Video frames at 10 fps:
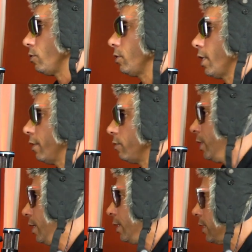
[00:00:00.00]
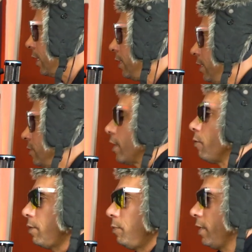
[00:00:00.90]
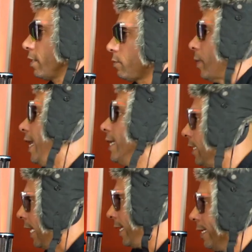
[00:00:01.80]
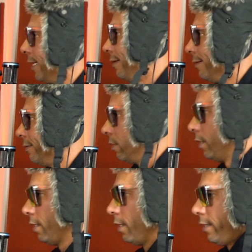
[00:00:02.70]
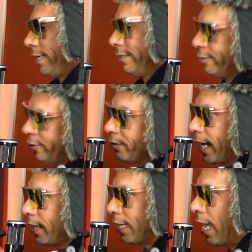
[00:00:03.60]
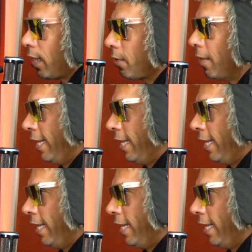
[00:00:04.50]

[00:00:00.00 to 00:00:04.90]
two together. It's bigger than that. So I don't yeah. want to be here explaining like, hello, yeah. like, do you get it now? That's what